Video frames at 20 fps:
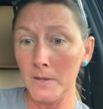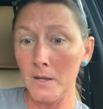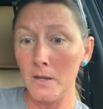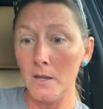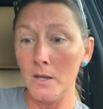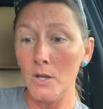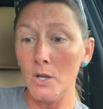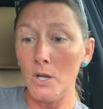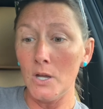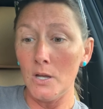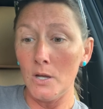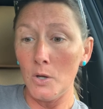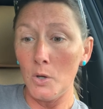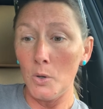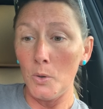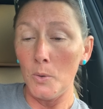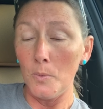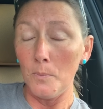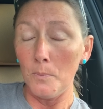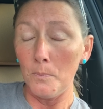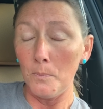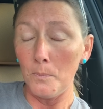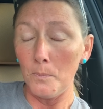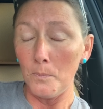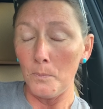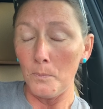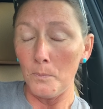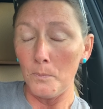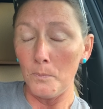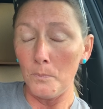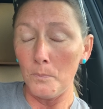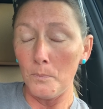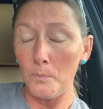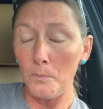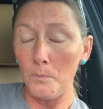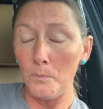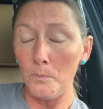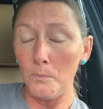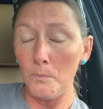Nobody speaks.